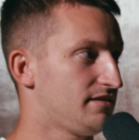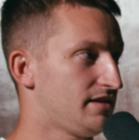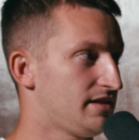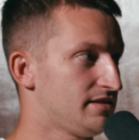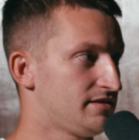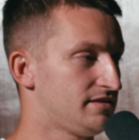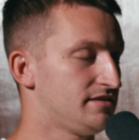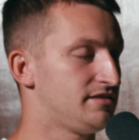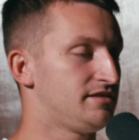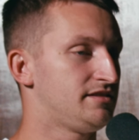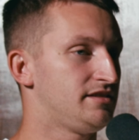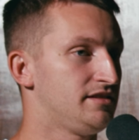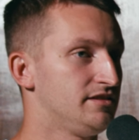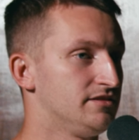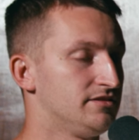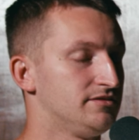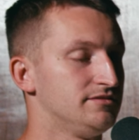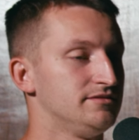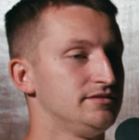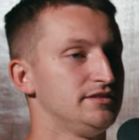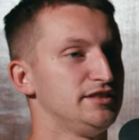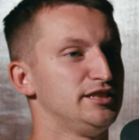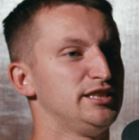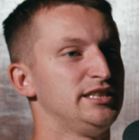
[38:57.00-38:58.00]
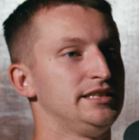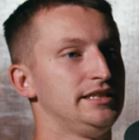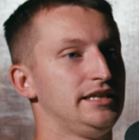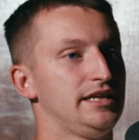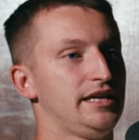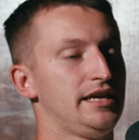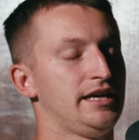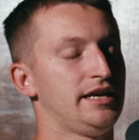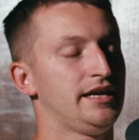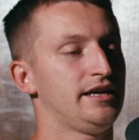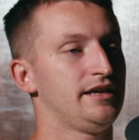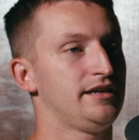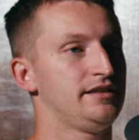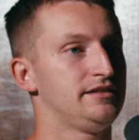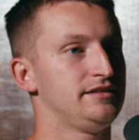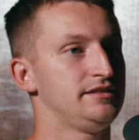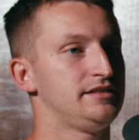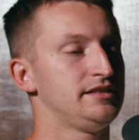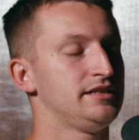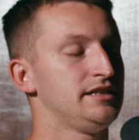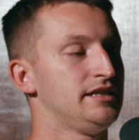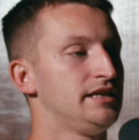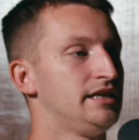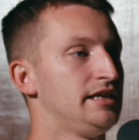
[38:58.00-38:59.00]
as a SEAL.
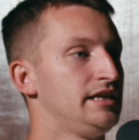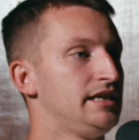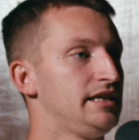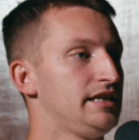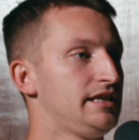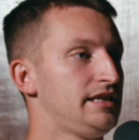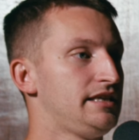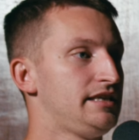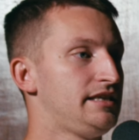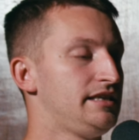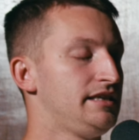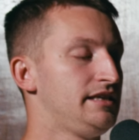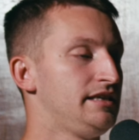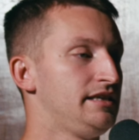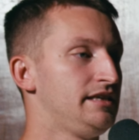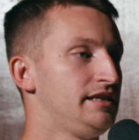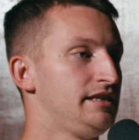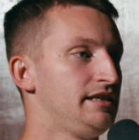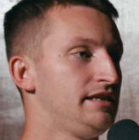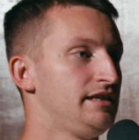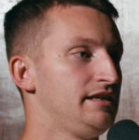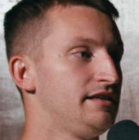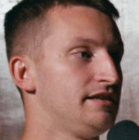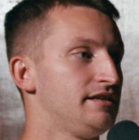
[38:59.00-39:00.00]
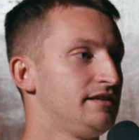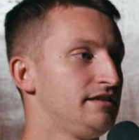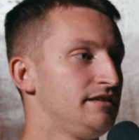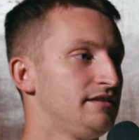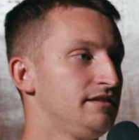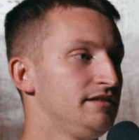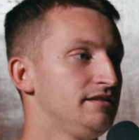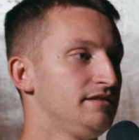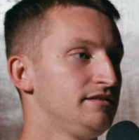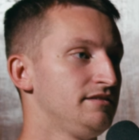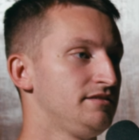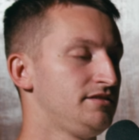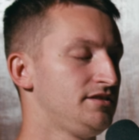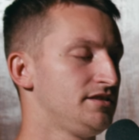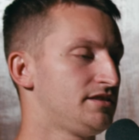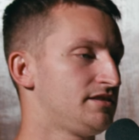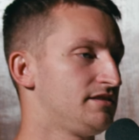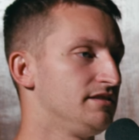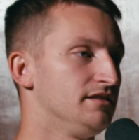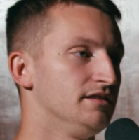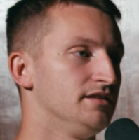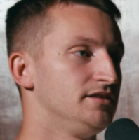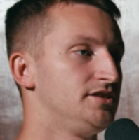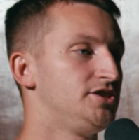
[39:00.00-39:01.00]
And he's just
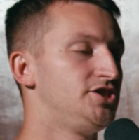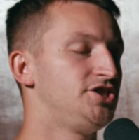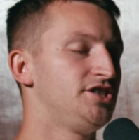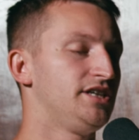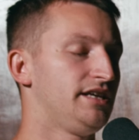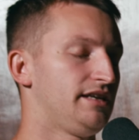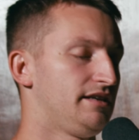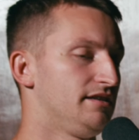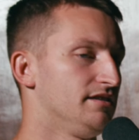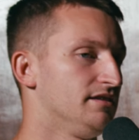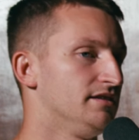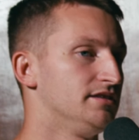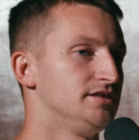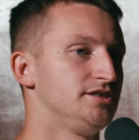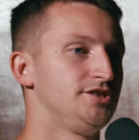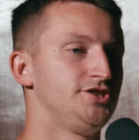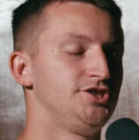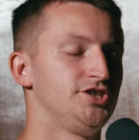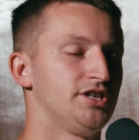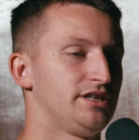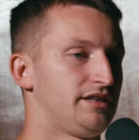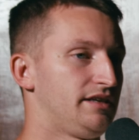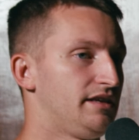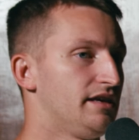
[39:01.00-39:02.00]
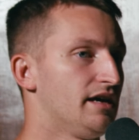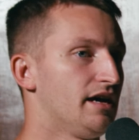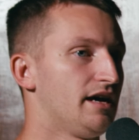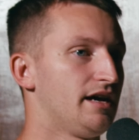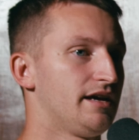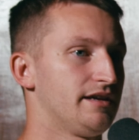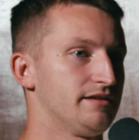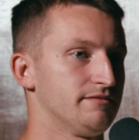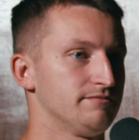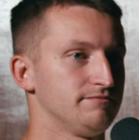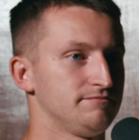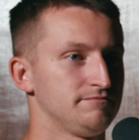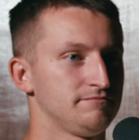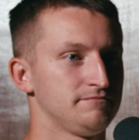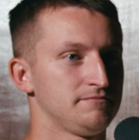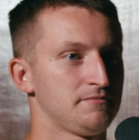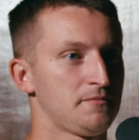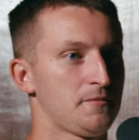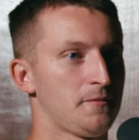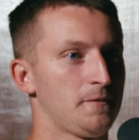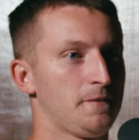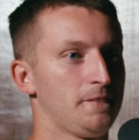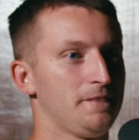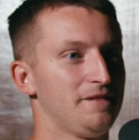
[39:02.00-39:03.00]
legit guy.
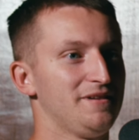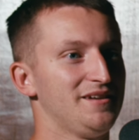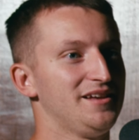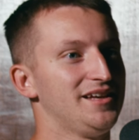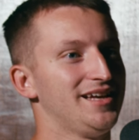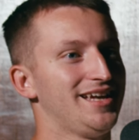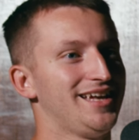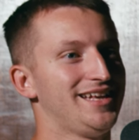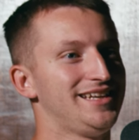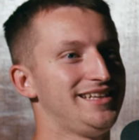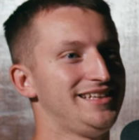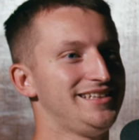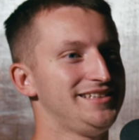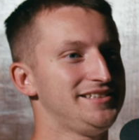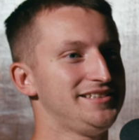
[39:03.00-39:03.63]
And he